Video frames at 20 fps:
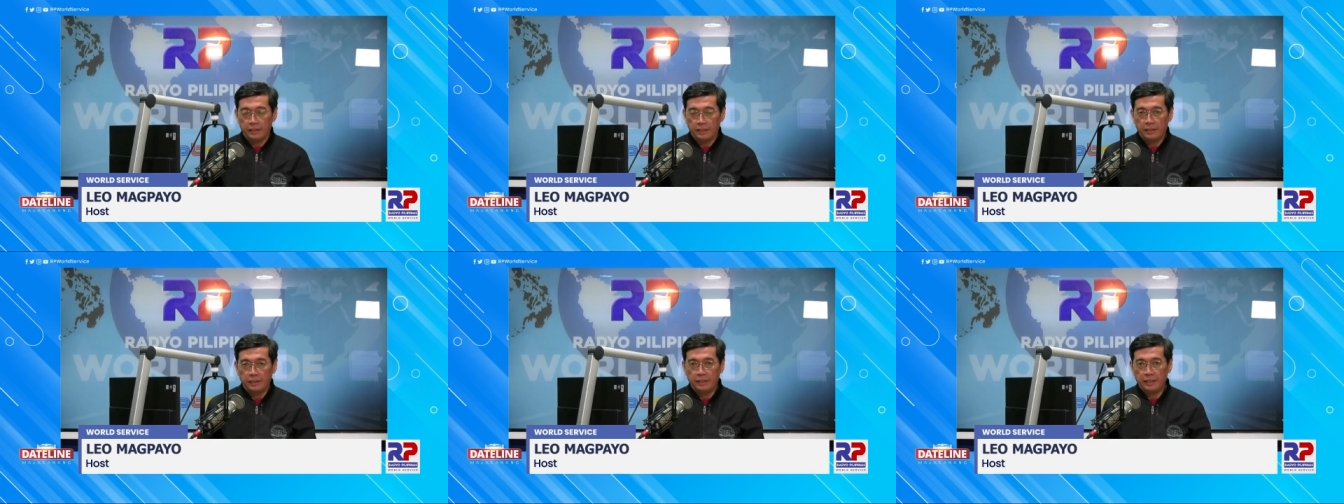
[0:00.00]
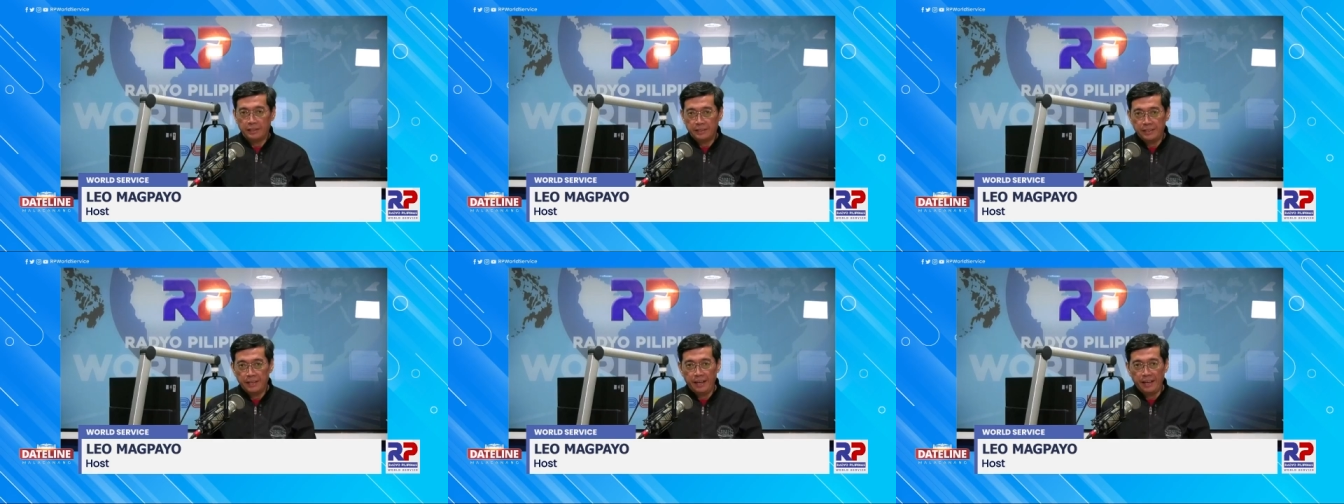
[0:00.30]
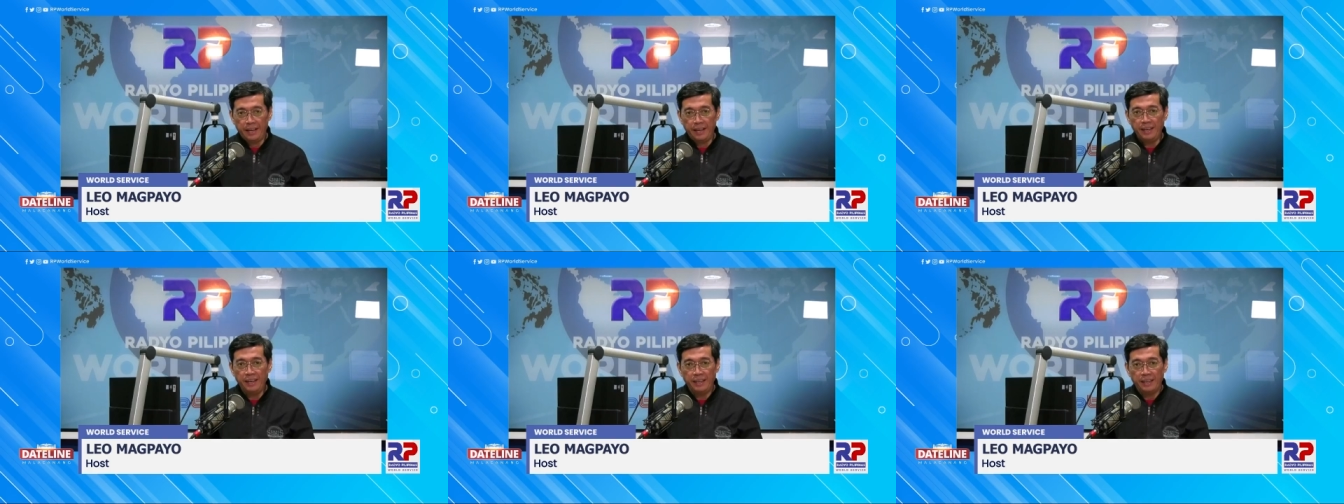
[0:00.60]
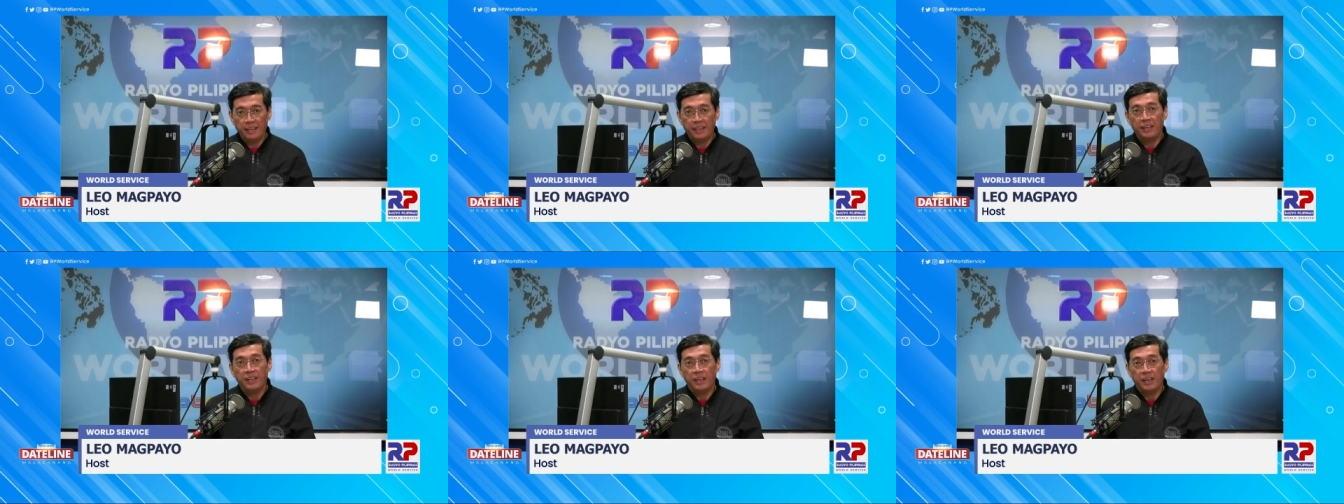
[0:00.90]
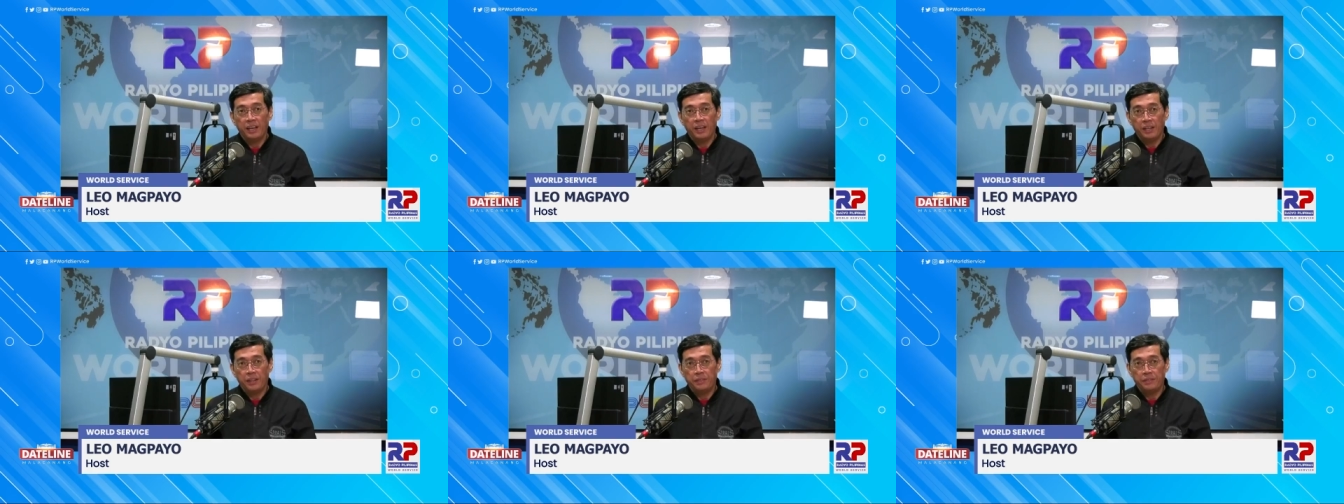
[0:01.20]
Good day.
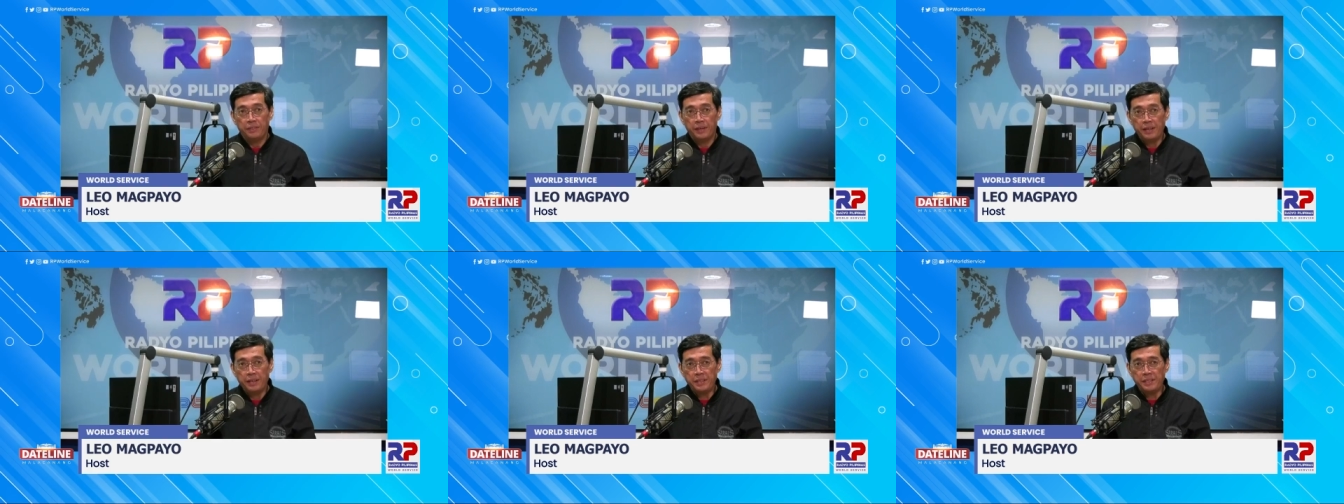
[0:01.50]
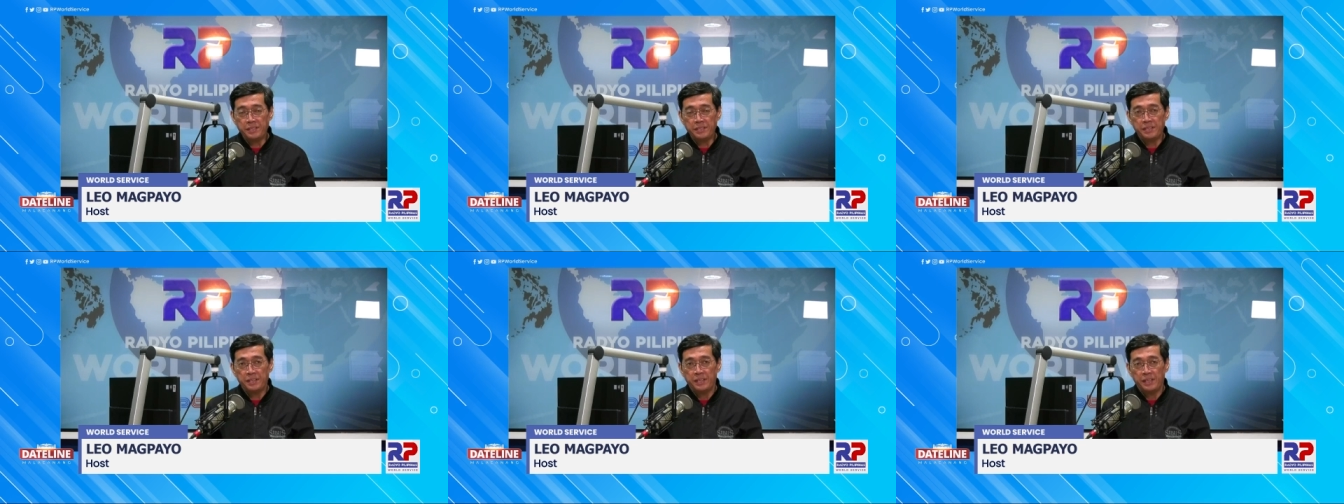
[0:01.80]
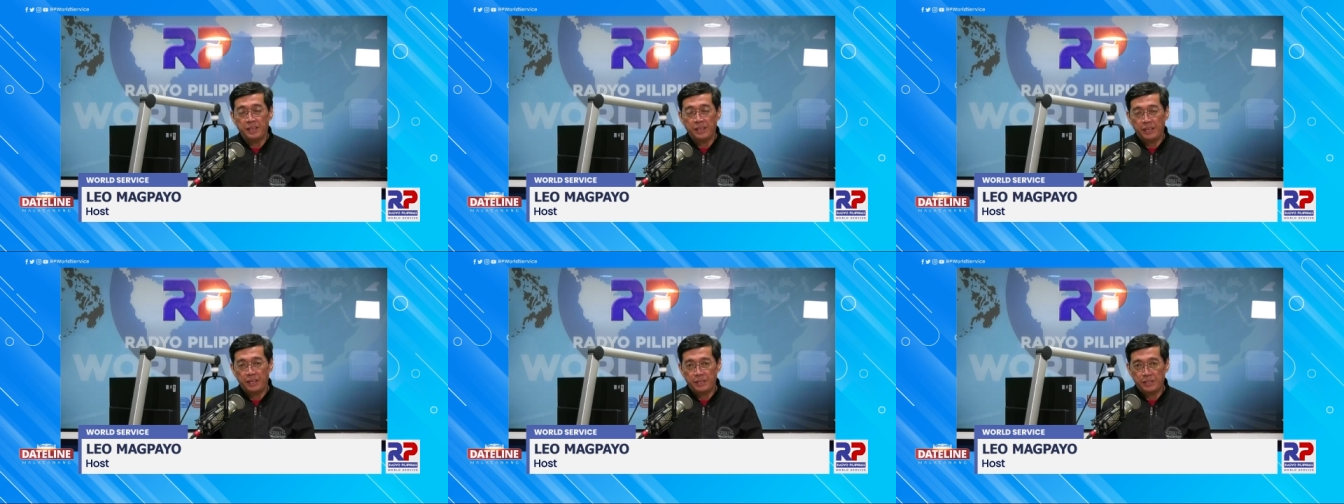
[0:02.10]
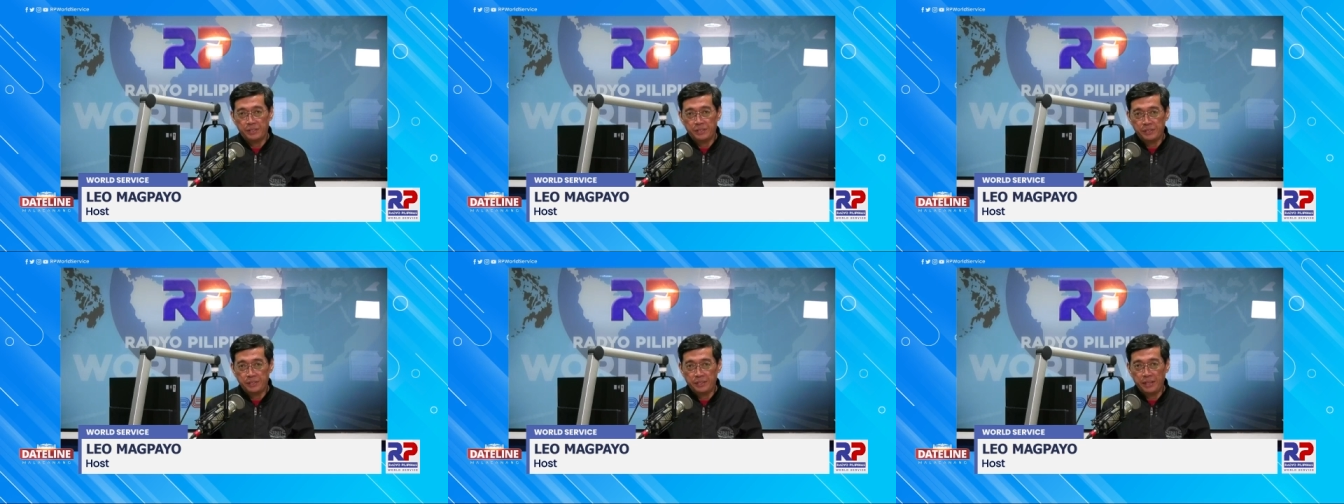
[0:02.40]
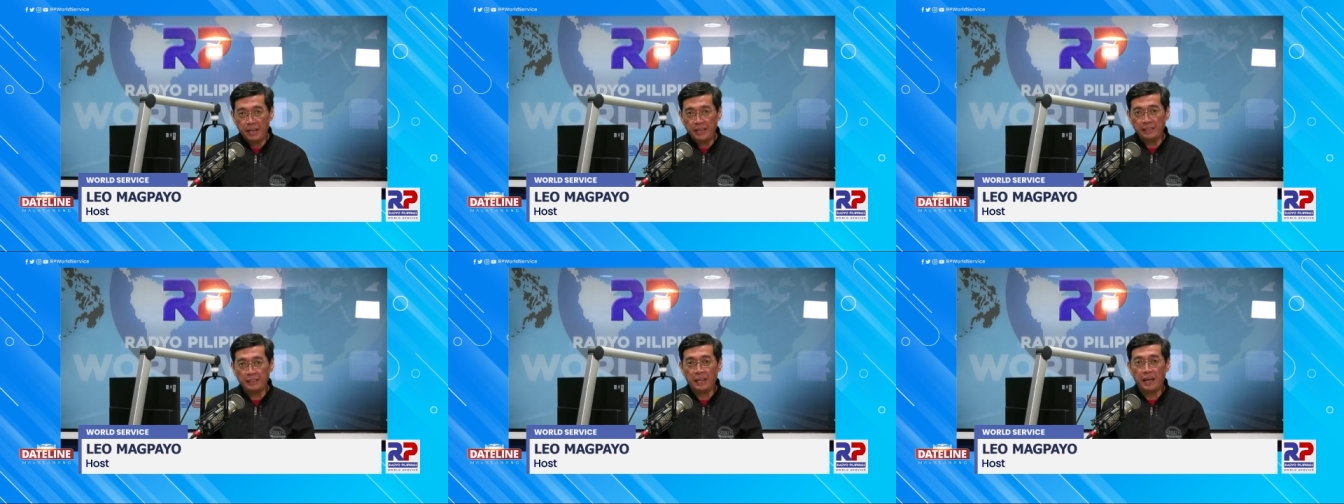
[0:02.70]
This is
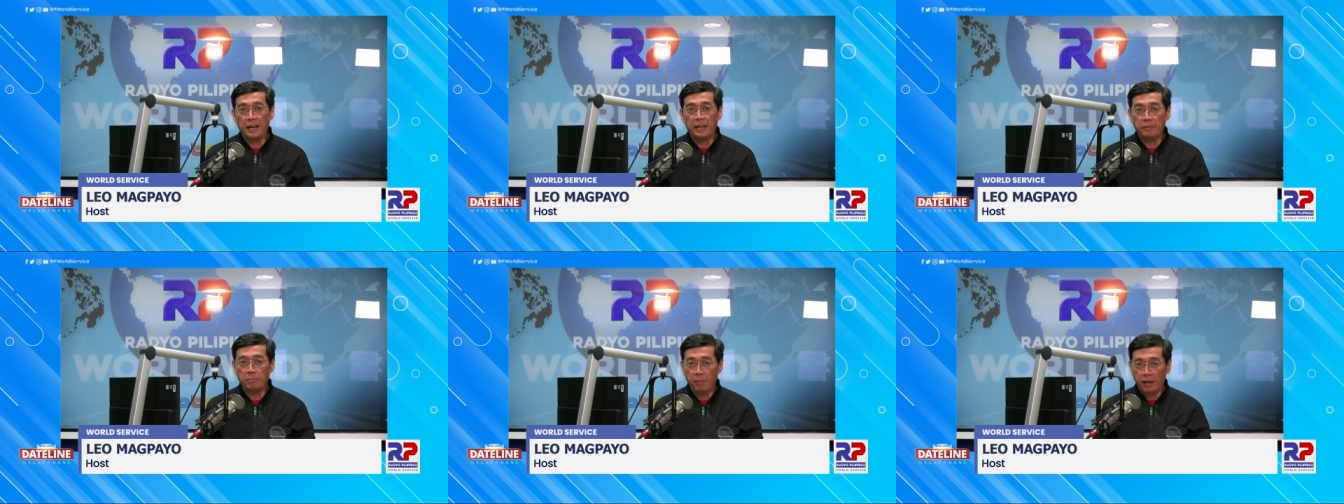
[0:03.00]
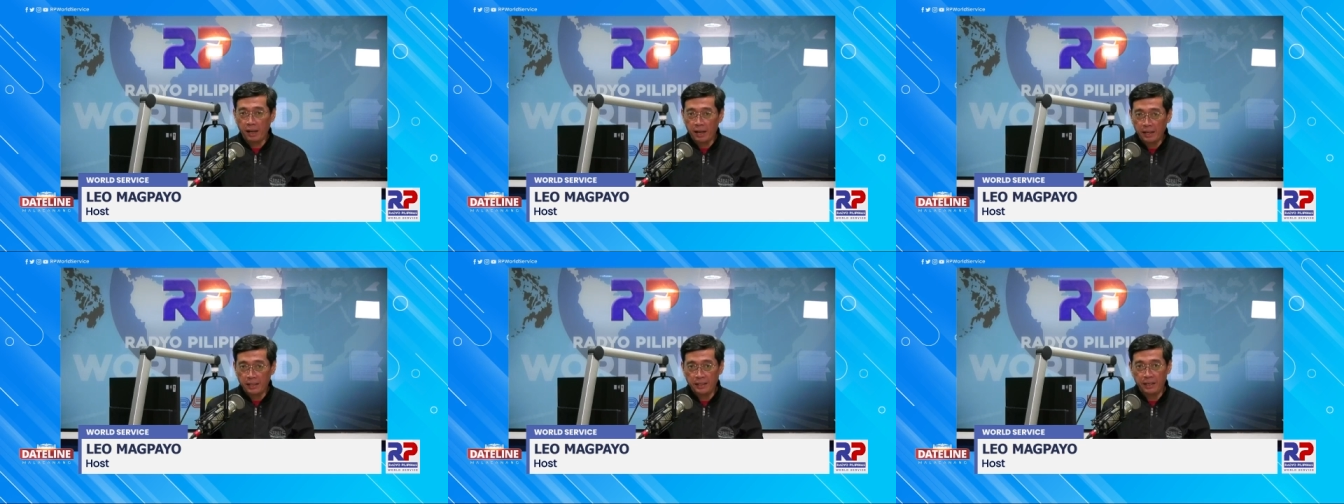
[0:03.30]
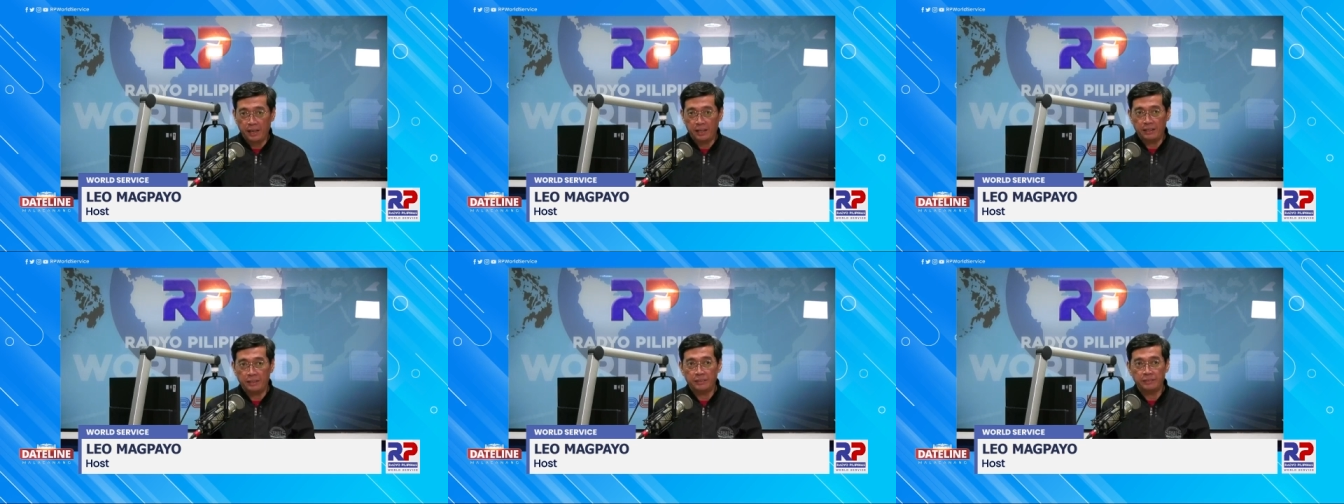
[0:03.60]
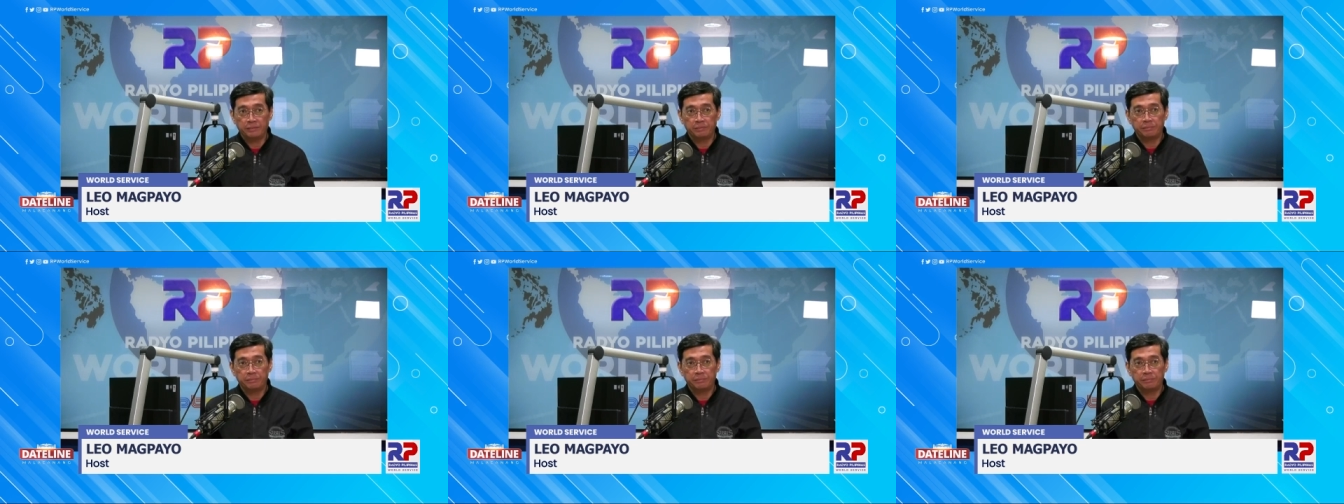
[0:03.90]
Dateline Malacañang.